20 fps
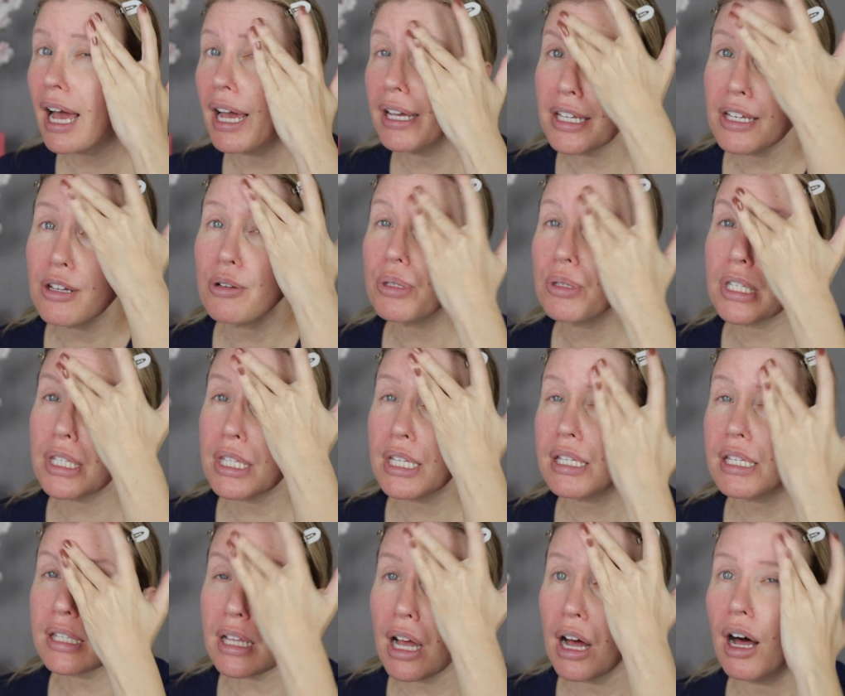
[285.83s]
I used
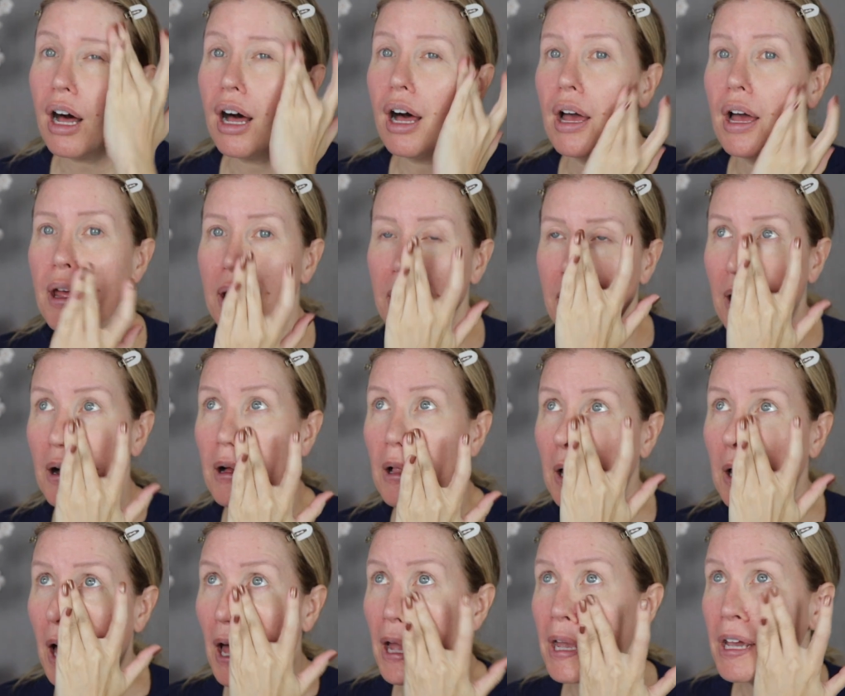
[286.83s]
this on a
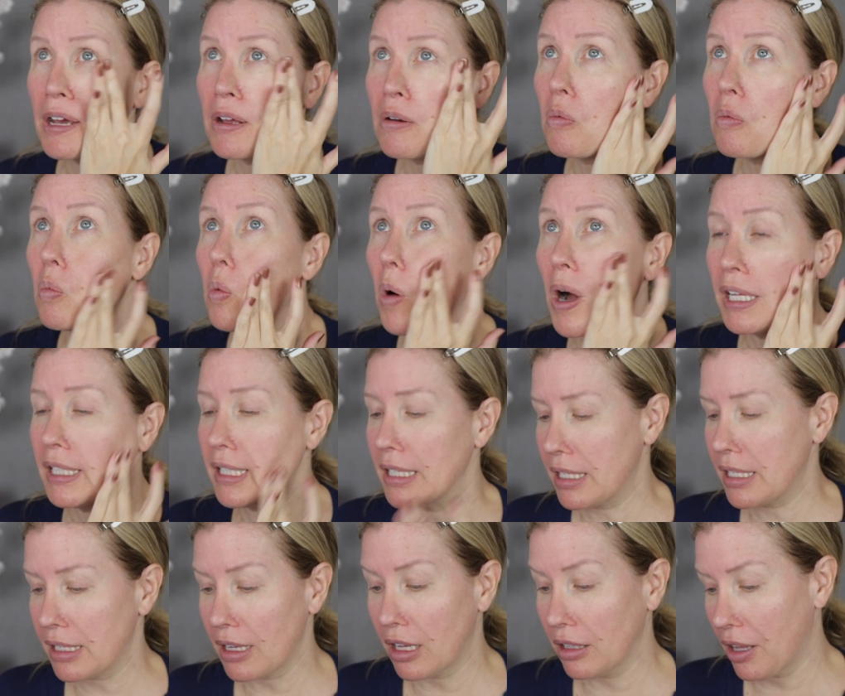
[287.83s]
client
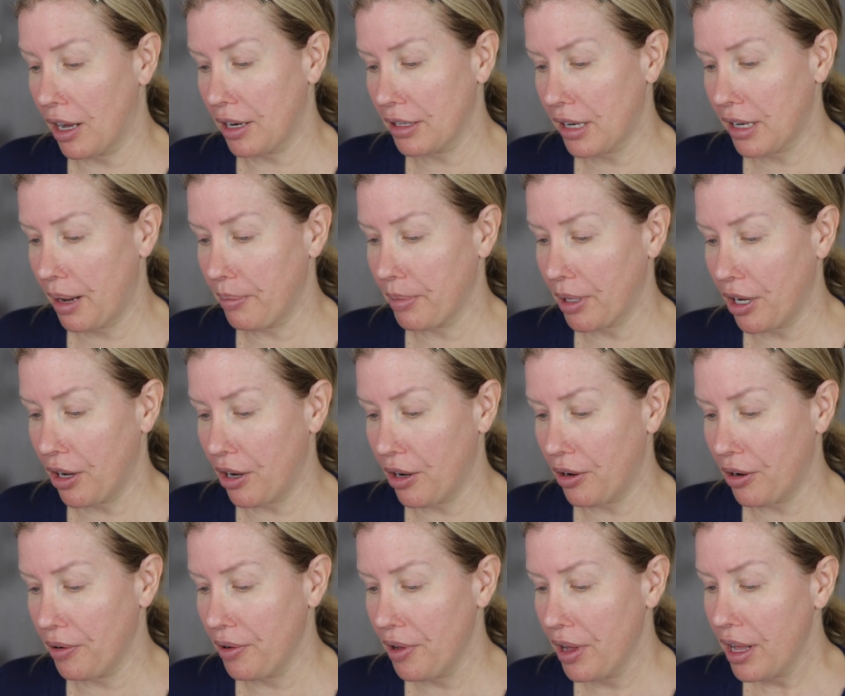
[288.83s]
once a long time
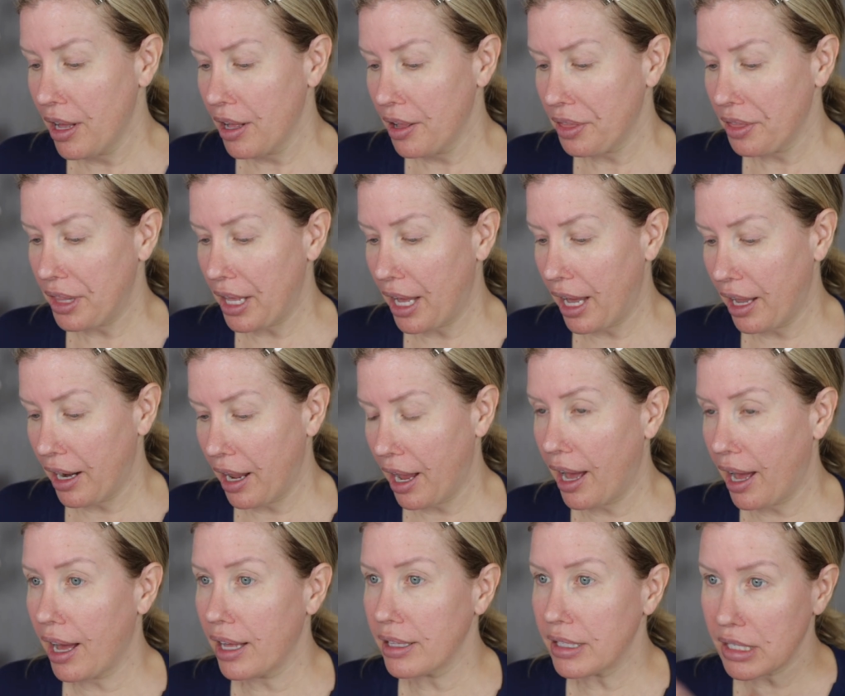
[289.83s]
ago that
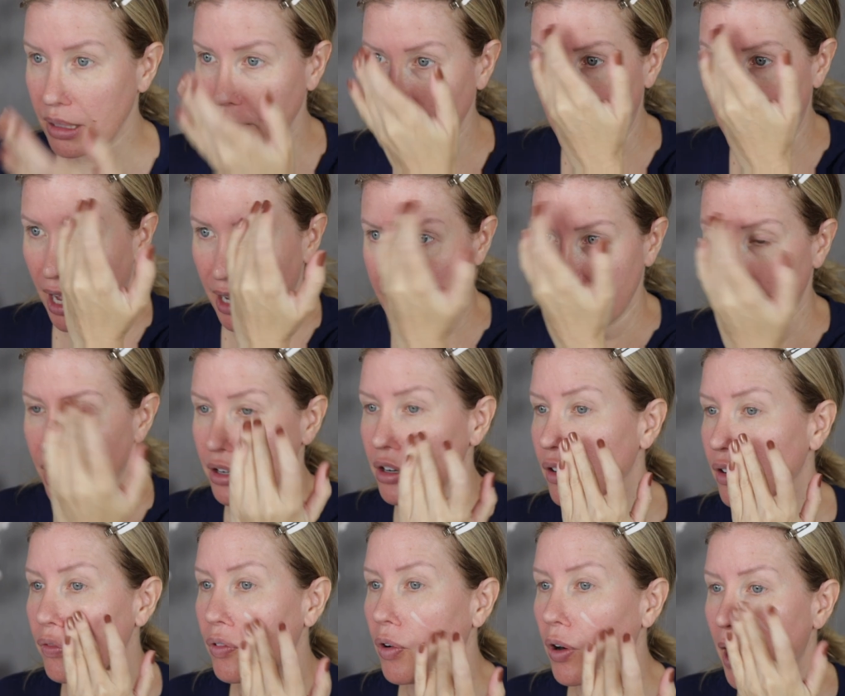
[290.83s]
had some lines on
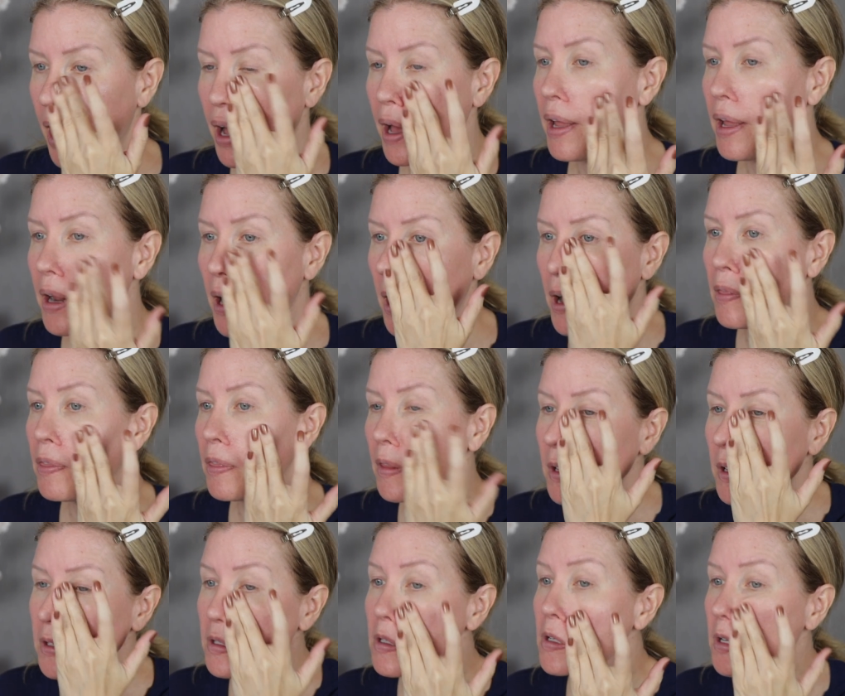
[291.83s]
her forehead, and
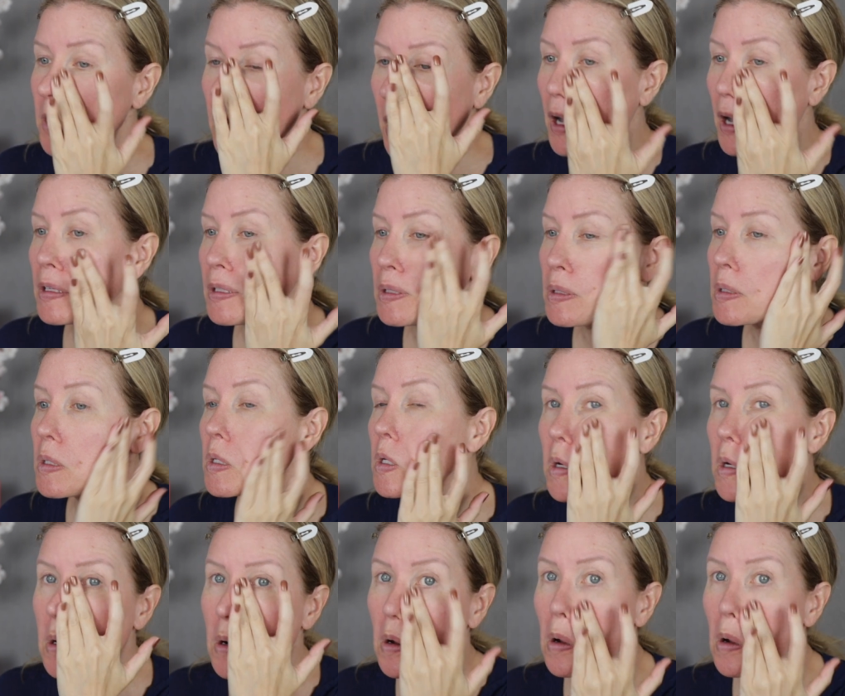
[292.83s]
this just,